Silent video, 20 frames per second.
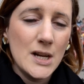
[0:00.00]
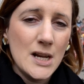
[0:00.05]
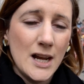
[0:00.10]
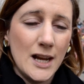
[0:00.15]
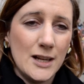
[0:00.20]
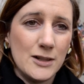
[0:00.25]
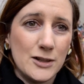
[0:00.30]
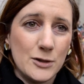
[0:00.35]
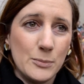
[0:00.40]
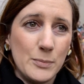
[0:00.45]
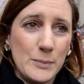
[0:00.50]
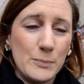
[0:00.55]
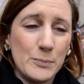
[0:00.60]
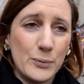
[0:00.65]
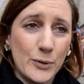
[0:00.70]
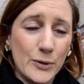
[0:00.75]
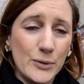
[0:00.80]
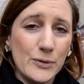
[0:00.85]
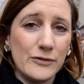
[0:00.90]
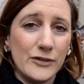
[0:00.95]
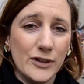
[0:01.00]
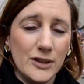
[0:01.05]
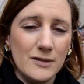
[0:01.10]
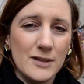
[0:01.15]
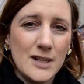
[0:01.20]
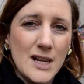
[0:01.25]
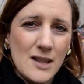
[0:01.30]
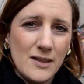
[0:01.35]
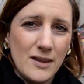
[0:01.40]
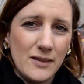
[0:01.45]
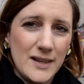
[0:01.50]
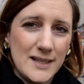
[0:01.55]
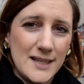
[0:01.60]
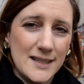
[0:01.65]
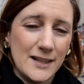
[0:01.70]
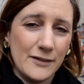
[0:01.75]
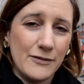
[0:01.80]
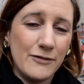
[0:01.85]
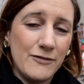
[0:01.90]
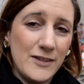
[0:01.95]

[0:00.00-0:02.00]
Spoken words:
and to be proven that this is a